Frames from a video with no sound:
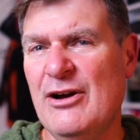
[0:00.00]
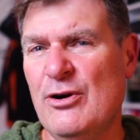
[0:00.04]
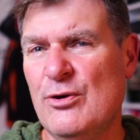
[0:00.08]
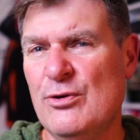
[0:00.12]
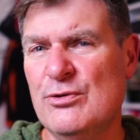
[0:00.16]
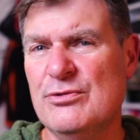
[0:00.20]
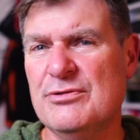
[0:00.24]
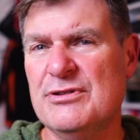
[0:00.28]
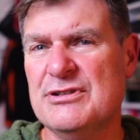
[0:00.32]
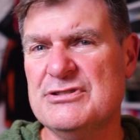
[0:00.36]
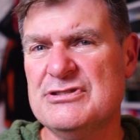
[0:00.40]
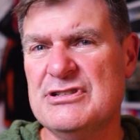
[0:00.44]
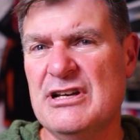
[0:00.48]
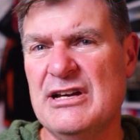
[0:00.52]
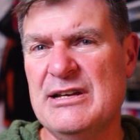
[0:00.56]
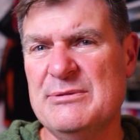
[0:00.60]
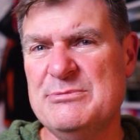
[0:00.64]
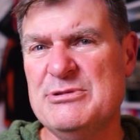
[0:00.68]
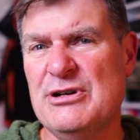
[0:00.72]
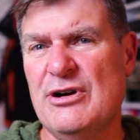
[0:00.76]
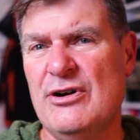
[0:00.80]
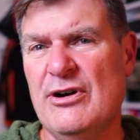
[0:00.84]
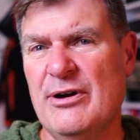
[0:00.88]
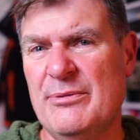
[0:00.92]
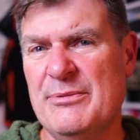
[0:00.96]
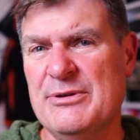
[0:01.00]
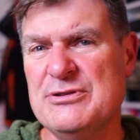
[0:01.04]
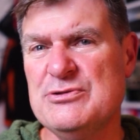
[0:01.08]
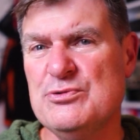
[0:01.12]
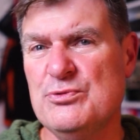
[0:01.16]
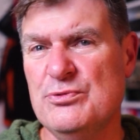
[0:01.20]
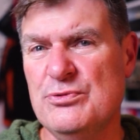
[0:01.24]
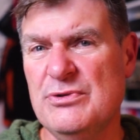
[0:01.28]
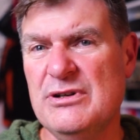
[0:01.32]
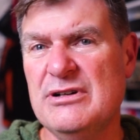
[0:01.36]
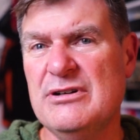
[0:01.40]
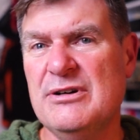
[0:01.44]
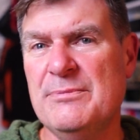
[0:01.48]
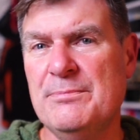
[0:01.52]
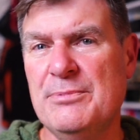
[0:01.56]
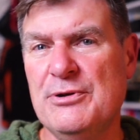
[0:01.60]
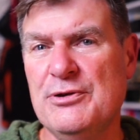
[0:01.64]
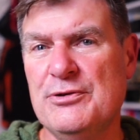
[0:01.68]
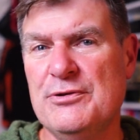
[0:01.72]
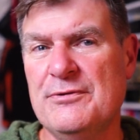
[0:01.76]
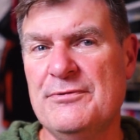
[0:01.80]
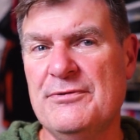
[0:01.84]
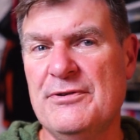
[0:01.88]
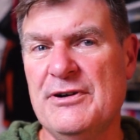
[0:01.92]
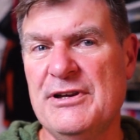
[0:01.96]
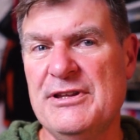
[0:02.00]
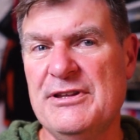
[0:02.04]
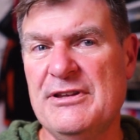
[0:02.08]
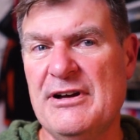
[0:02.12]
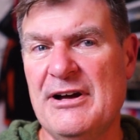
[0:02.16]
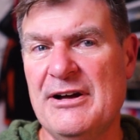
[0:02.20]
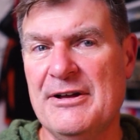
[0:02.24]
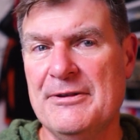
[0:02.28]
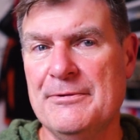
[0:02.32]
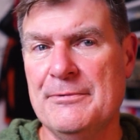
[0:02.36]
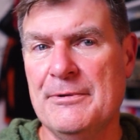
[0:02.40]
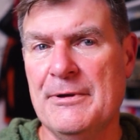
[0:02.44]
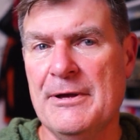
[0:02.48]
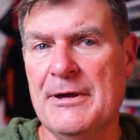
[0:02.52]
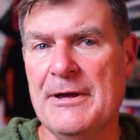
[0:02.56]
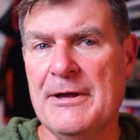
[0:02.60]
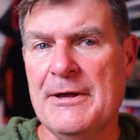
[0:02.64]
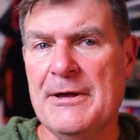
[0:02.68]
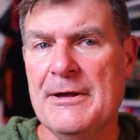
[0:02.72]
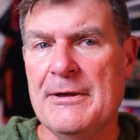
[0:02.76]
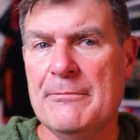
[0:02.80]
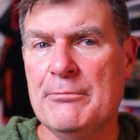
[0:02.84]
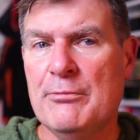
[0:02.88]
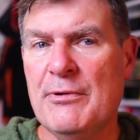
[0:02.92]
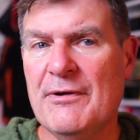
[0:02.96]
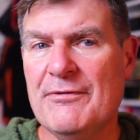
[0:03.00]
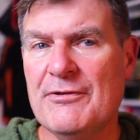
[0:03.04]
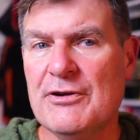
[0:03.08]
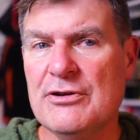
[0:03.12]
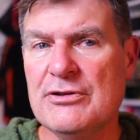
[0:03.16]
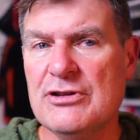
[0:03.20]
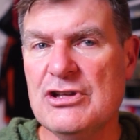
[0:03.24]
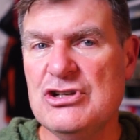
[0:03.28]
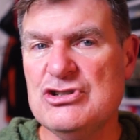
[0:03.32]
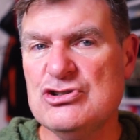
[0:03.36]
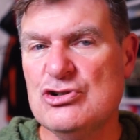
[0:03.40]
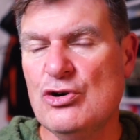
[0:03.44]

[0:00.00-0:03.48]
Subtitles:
all at the same time. It's really beautifully done. We've got these